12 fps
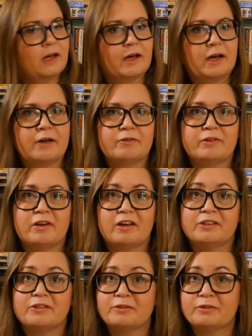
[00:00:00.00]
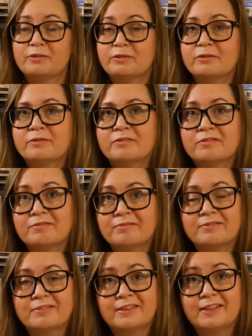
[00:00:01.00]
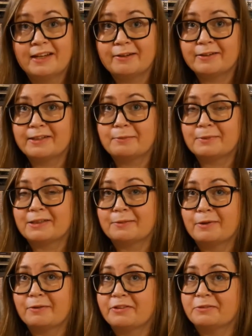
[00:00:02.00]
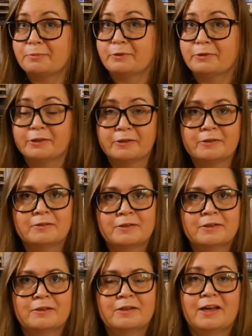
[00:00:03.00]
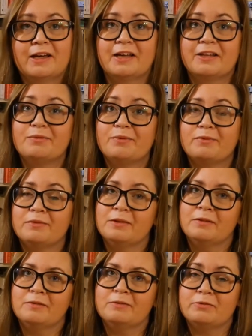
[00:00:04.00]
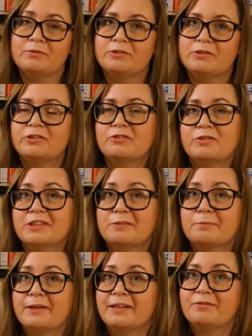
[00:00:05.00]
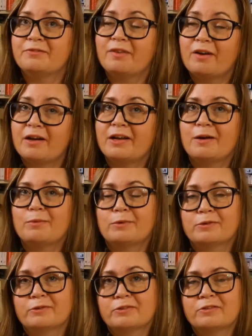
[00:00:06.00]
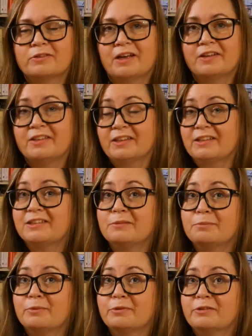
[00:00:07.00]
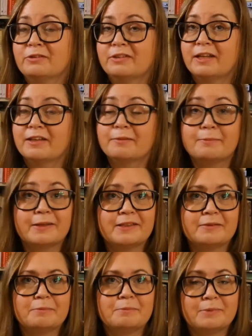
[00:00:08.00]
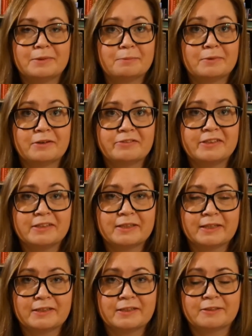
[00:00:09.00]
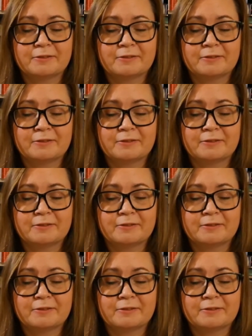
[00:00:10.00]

I would like to tell you a little bit about this book and just to explain why I want I think it's important that many people are reading it.